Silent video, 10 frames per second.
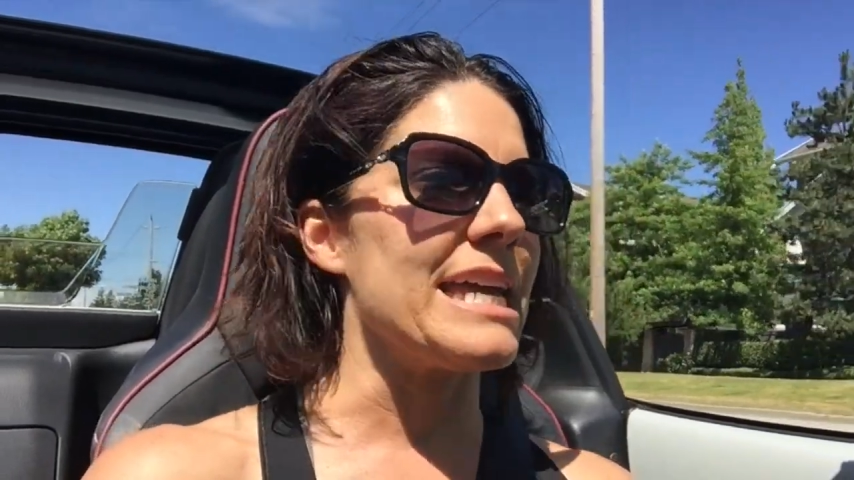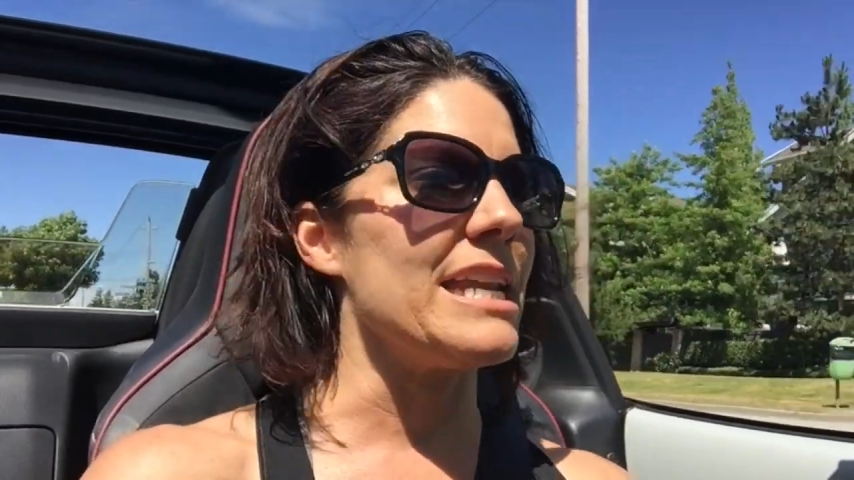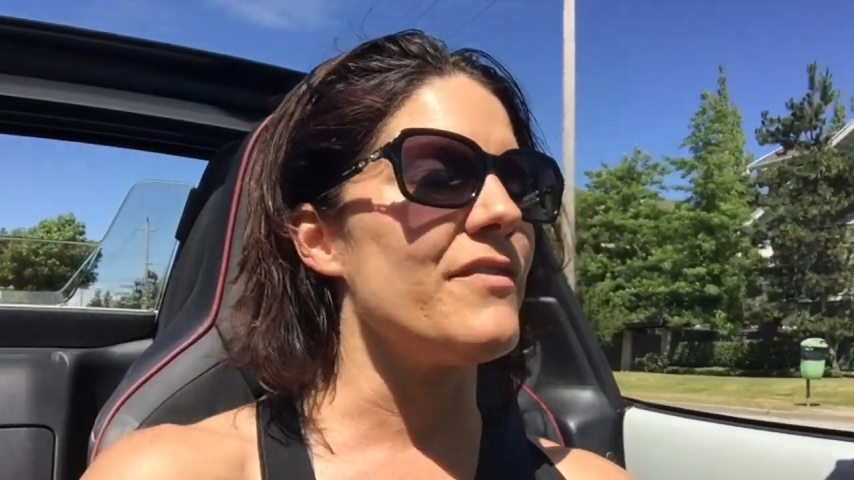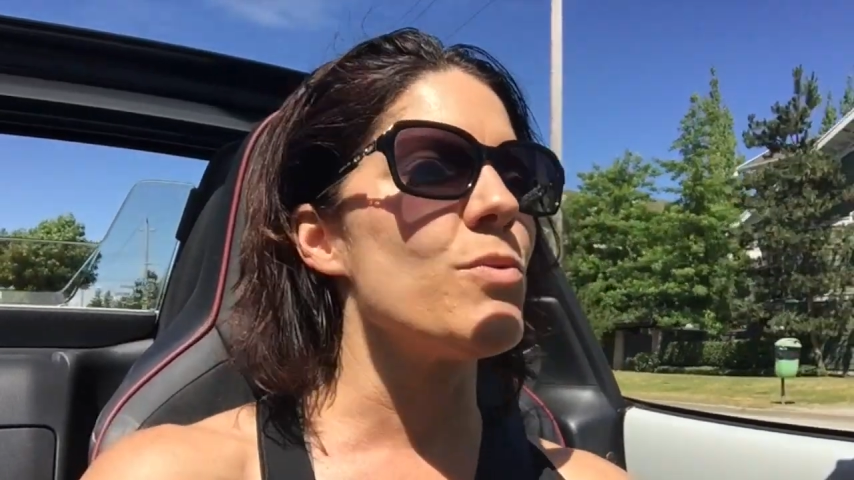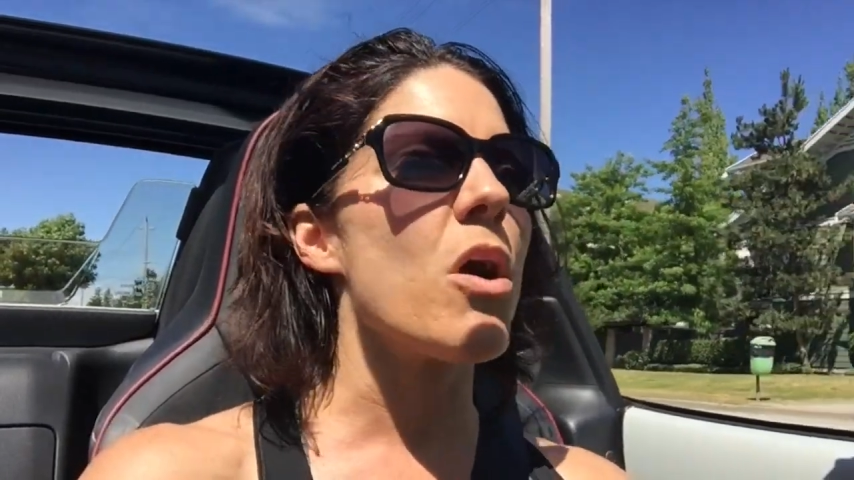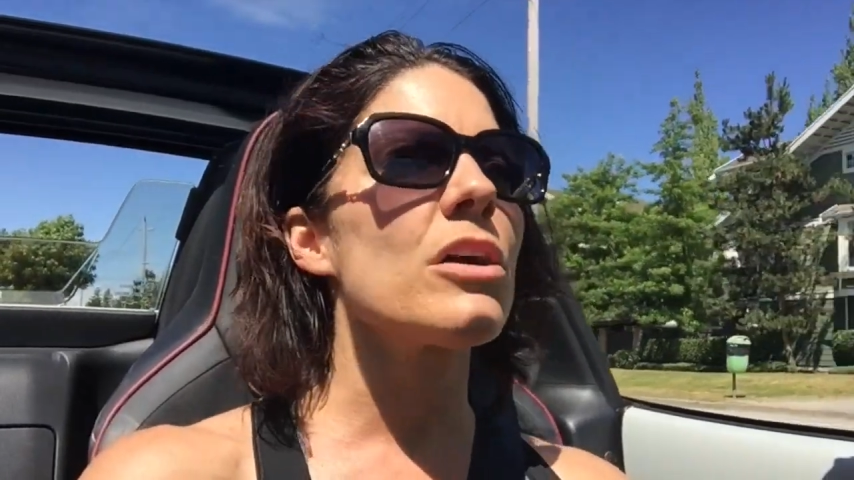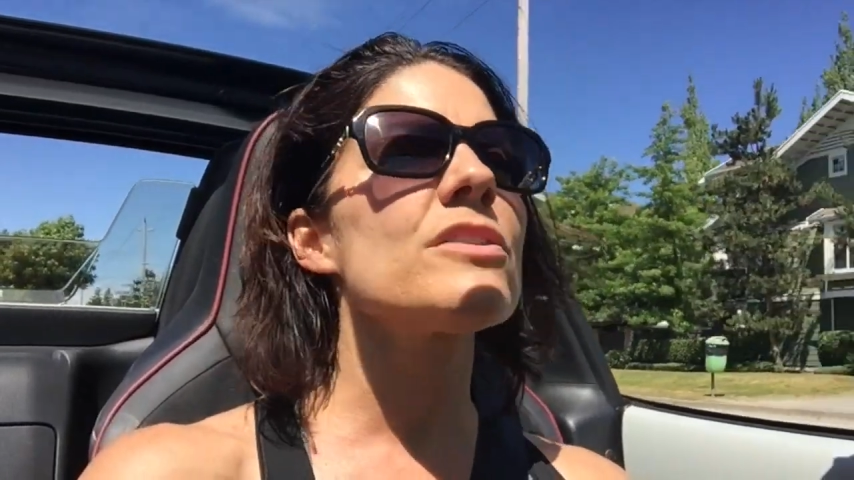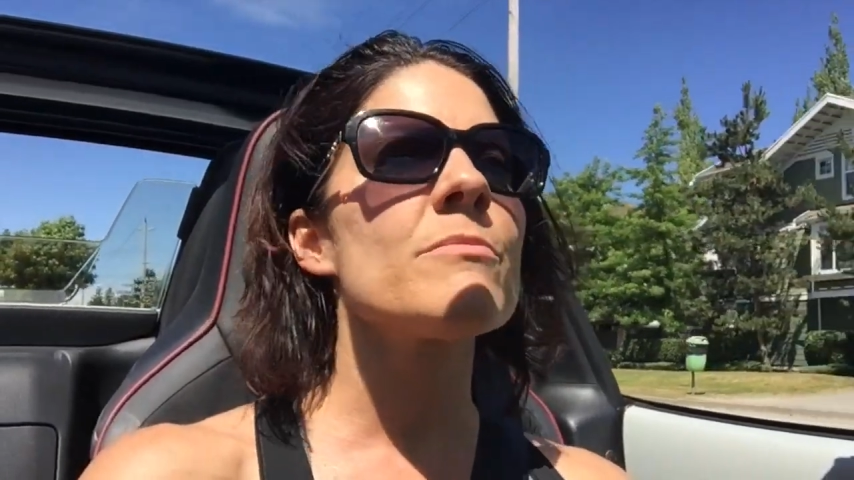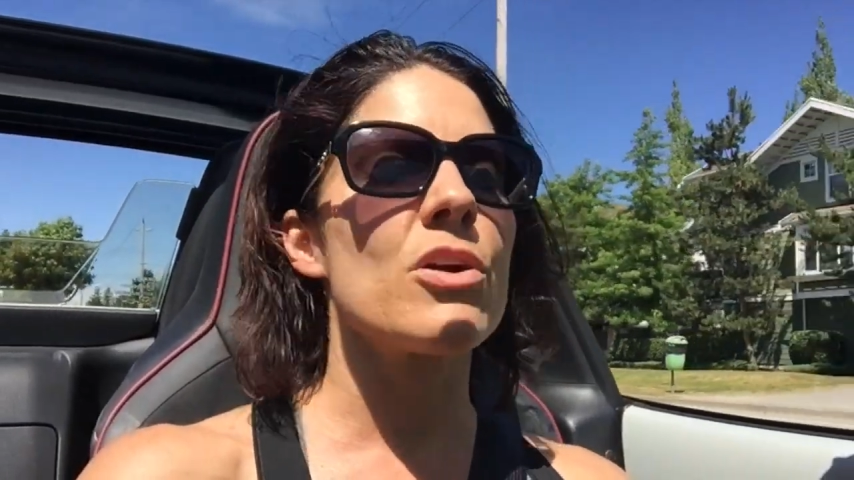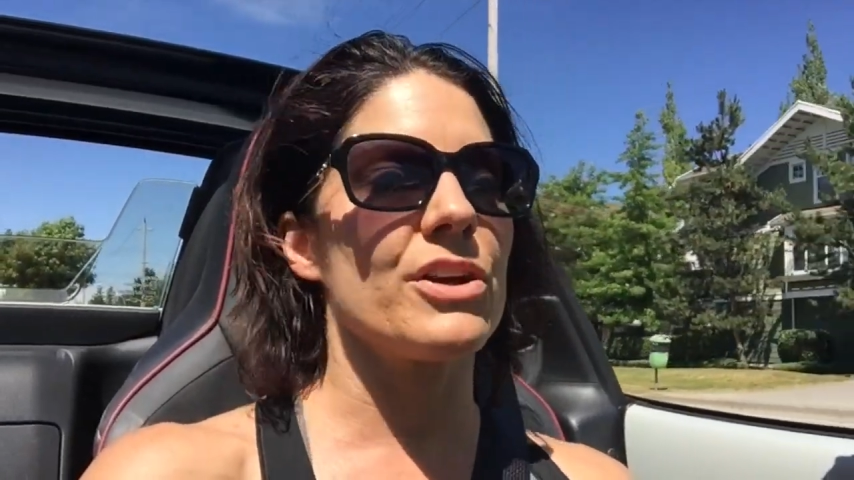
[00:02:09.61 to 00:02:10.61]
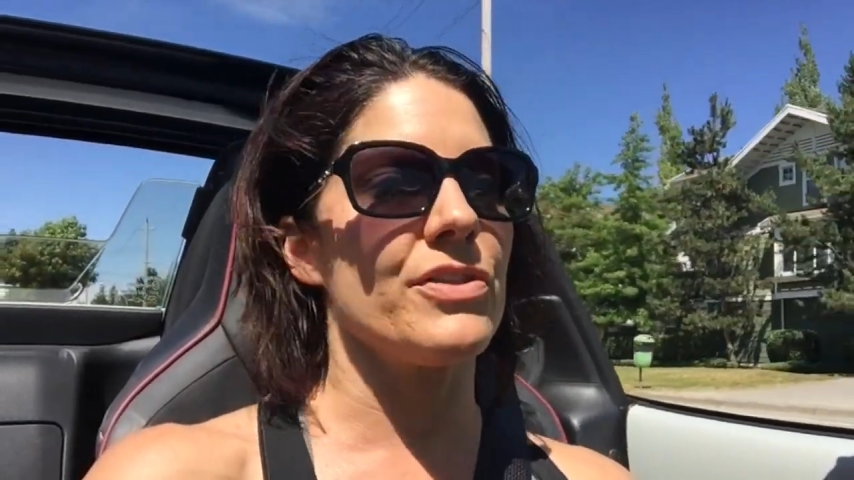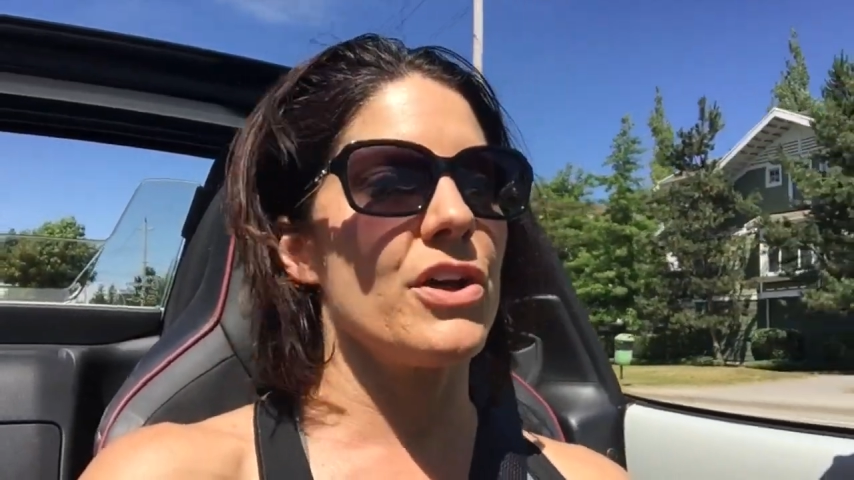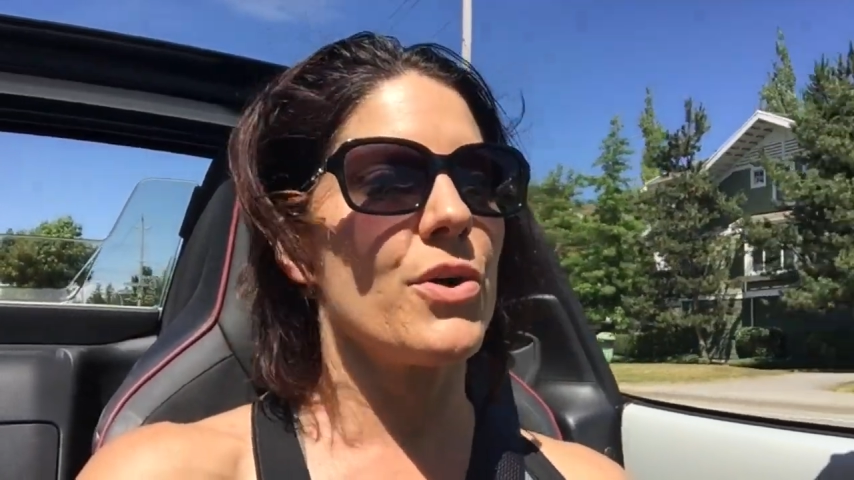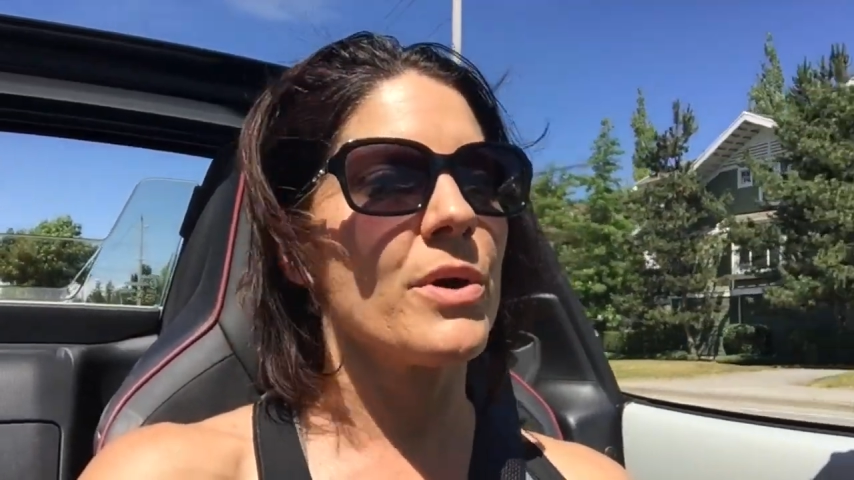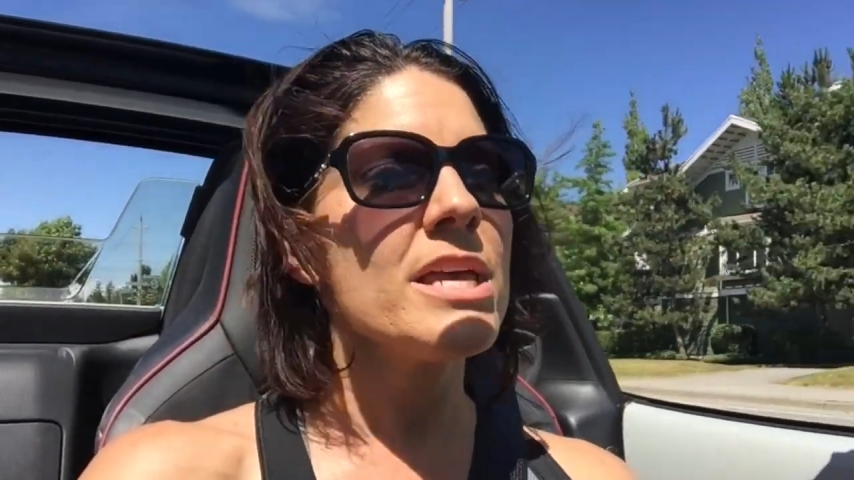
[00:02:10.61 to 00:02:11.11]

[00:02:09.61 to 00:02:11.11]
If you are in the market though,